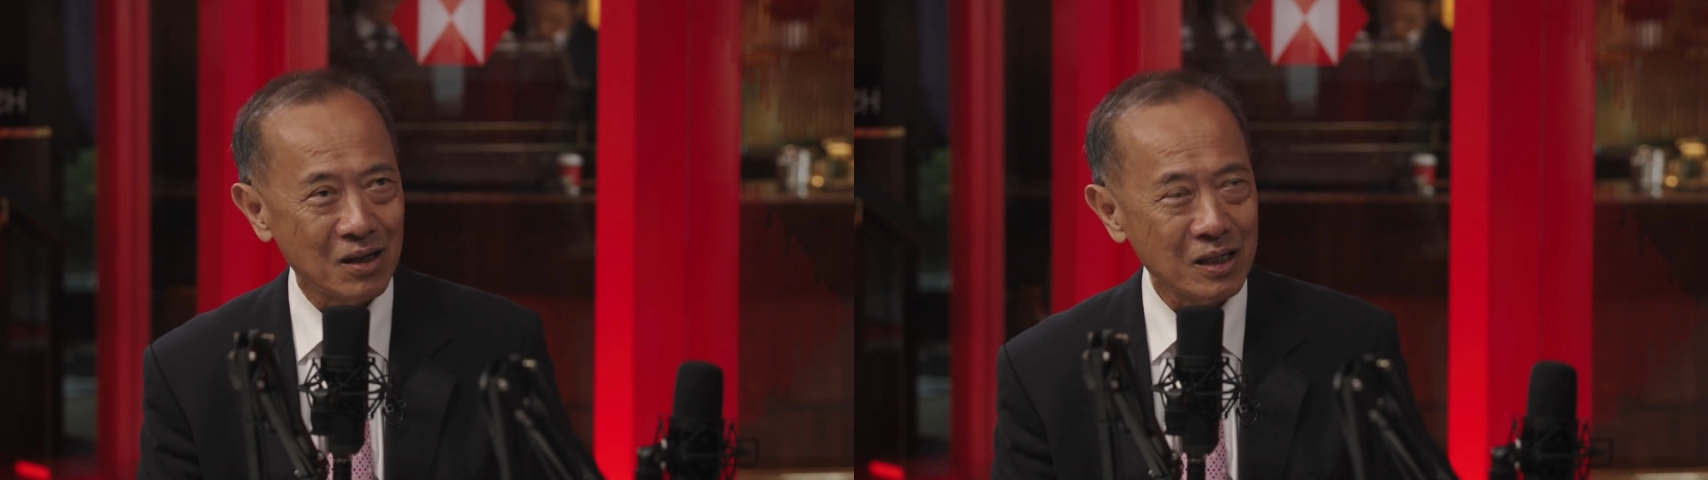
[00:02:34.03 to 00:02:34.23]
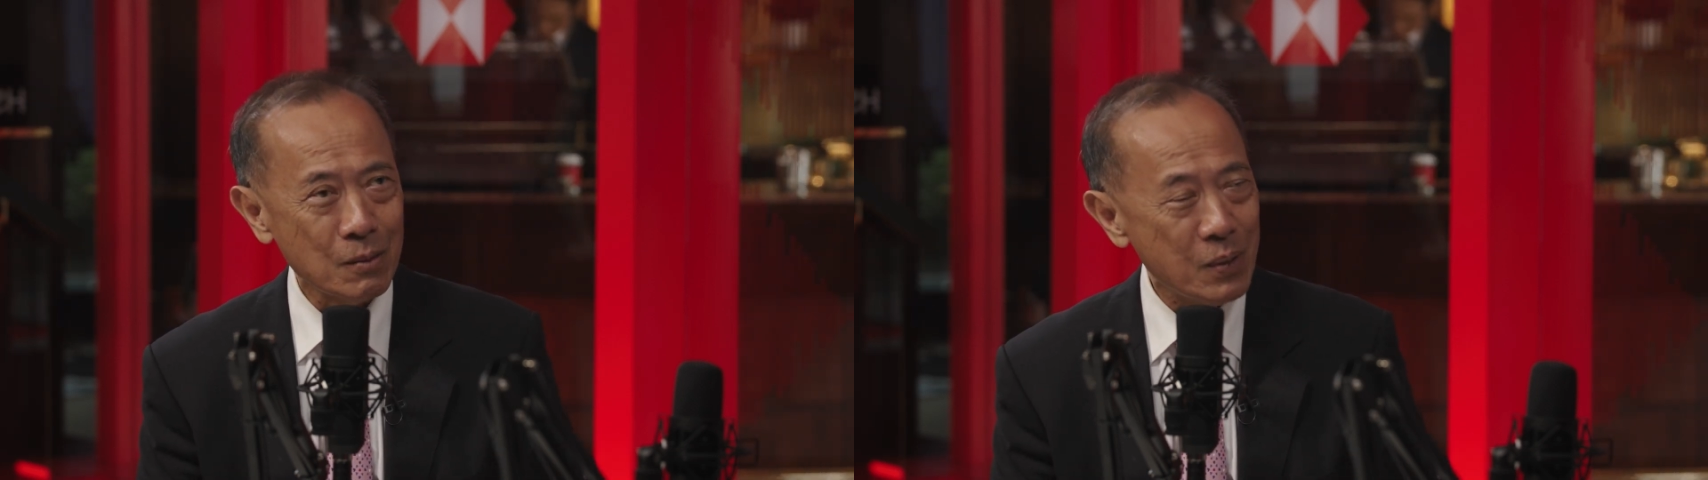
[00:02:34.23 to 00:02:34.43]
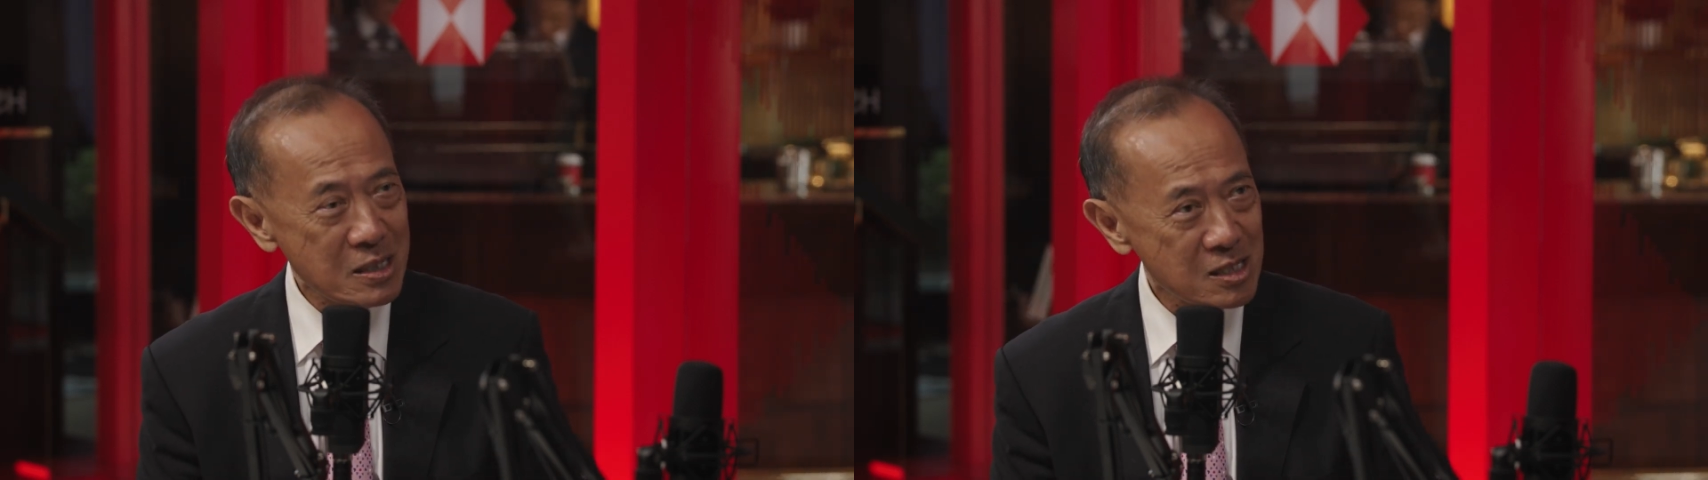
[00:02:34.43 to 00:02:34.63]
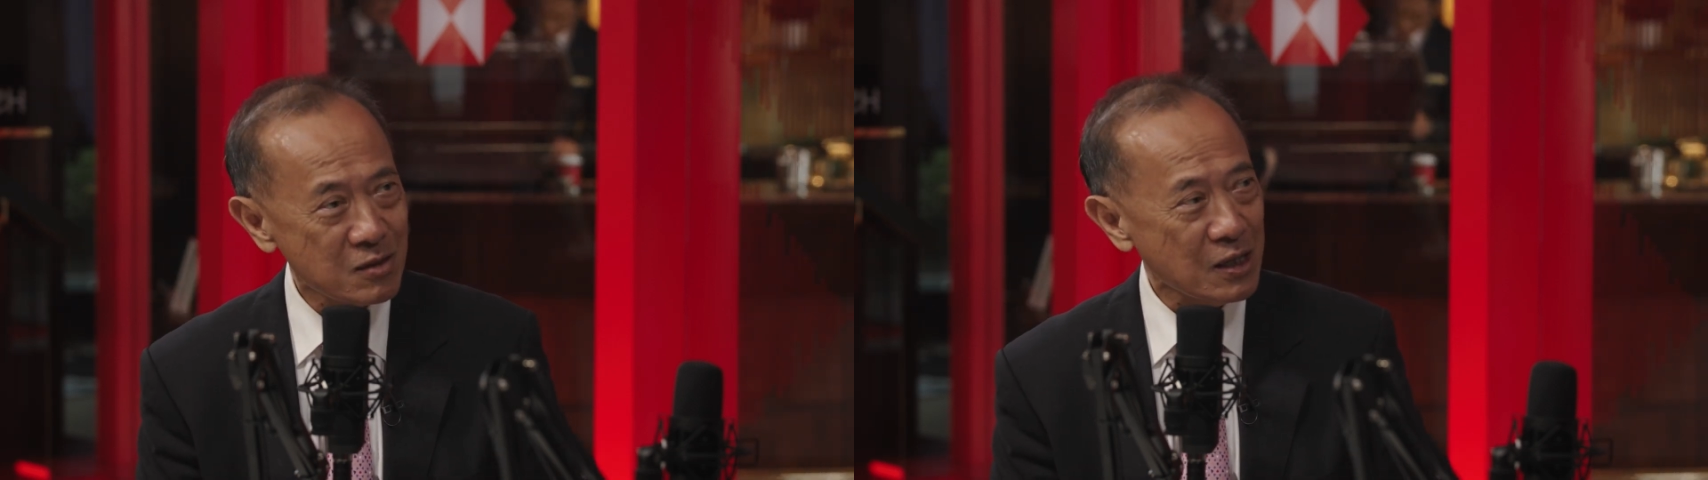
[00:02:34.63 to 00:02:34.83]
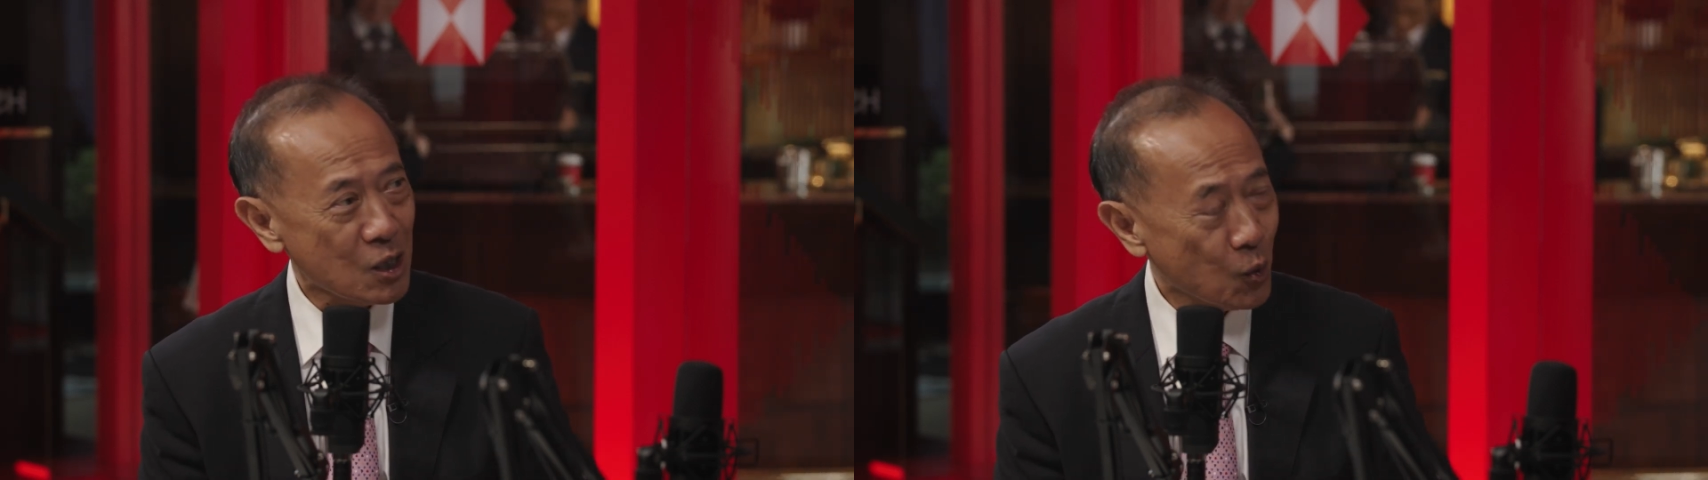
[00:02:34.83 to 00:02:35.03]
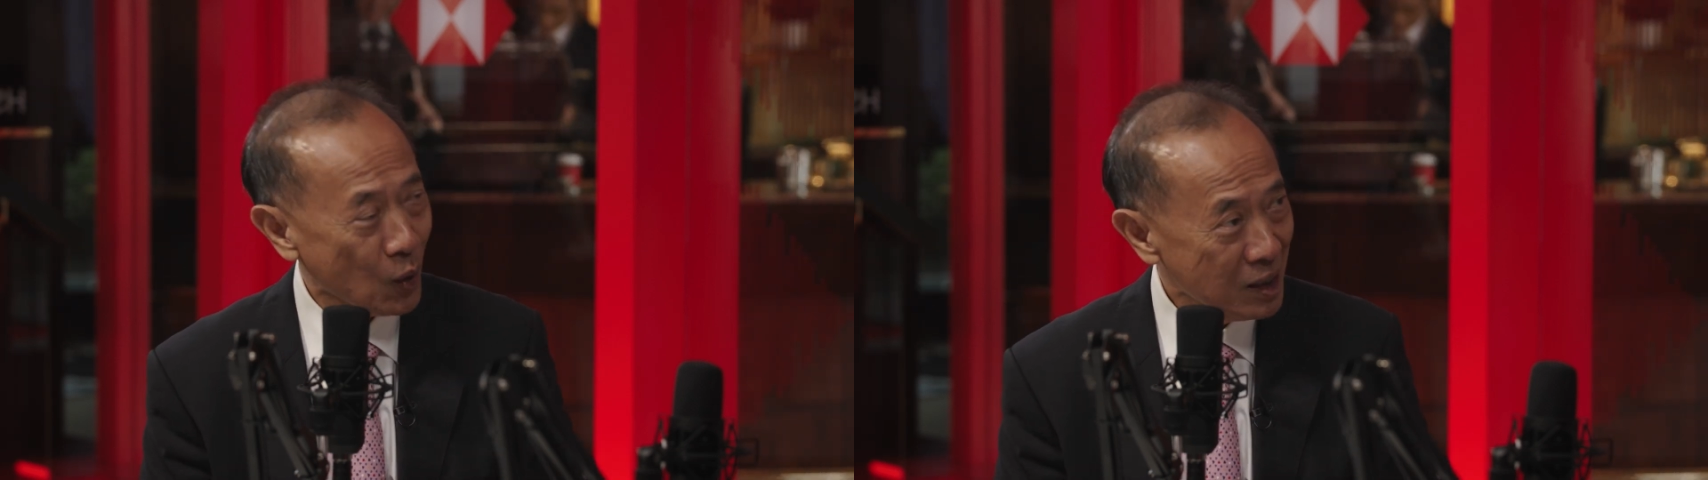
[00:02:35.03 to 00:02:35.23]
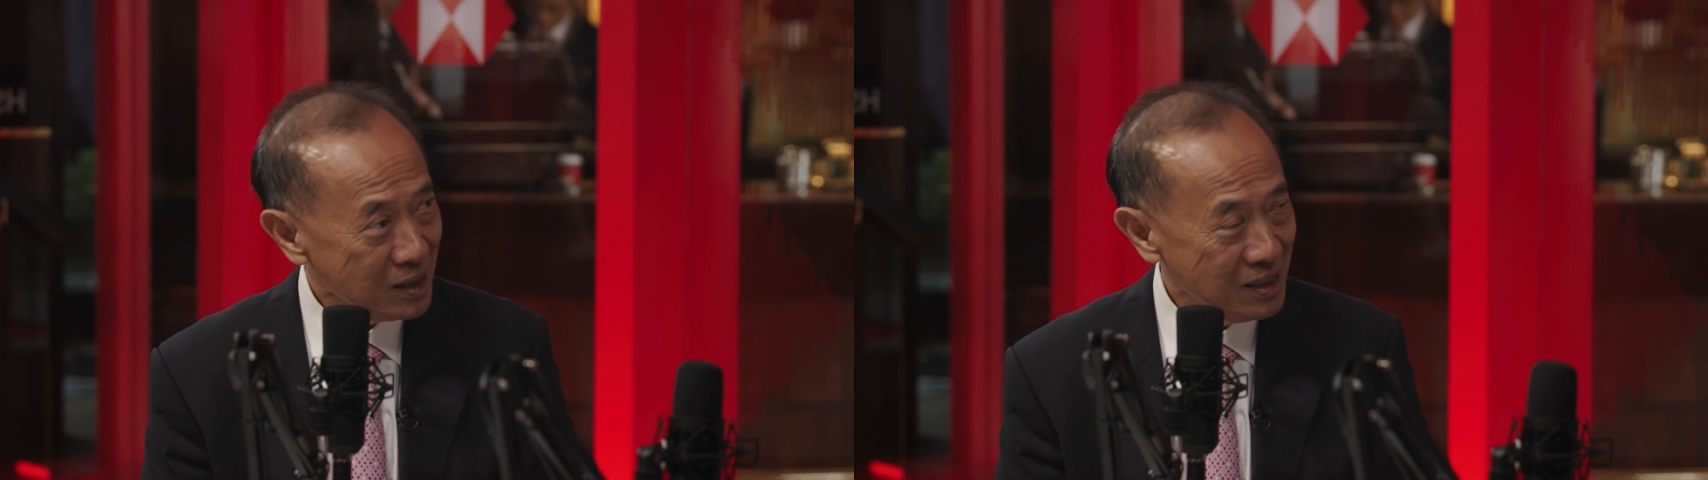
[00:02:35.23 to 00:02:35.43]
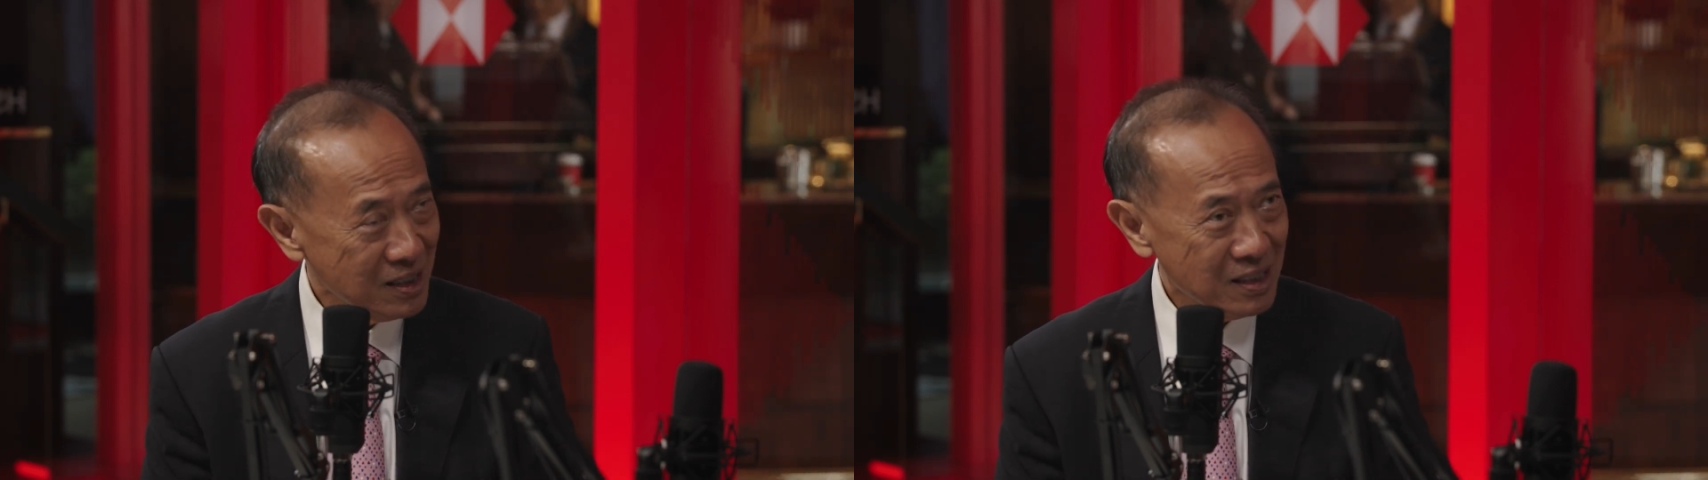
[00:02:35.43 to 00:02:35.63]
on the basis of
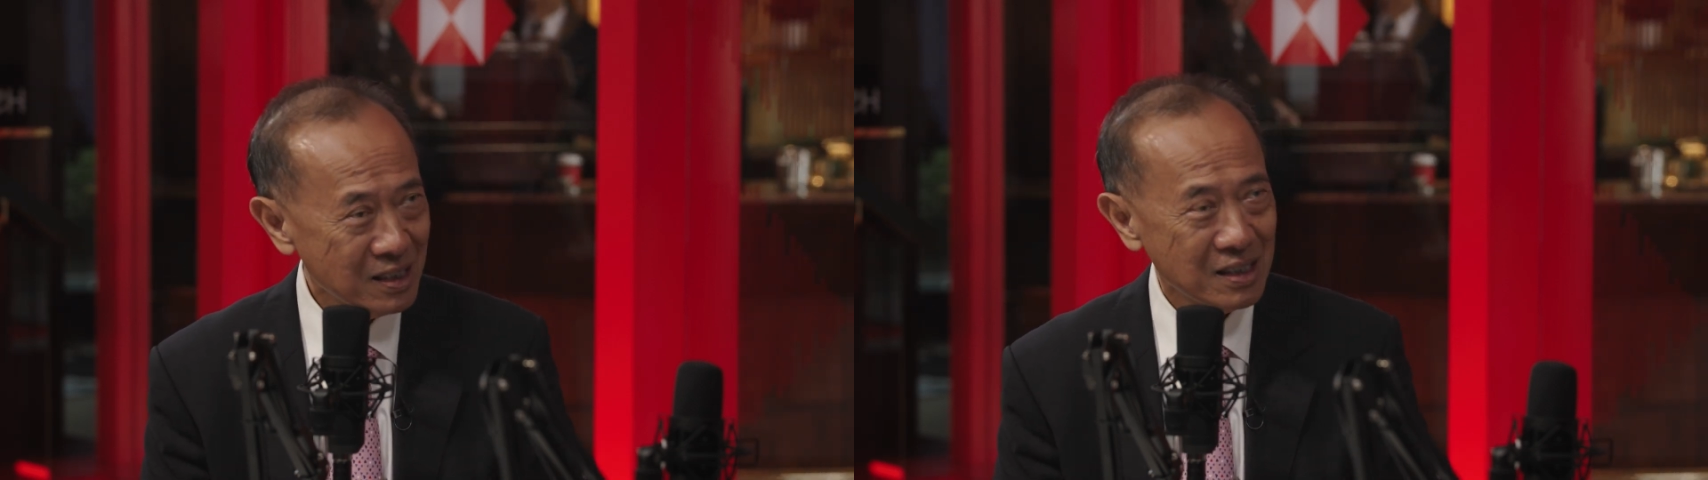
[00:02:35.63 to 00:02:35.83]
equality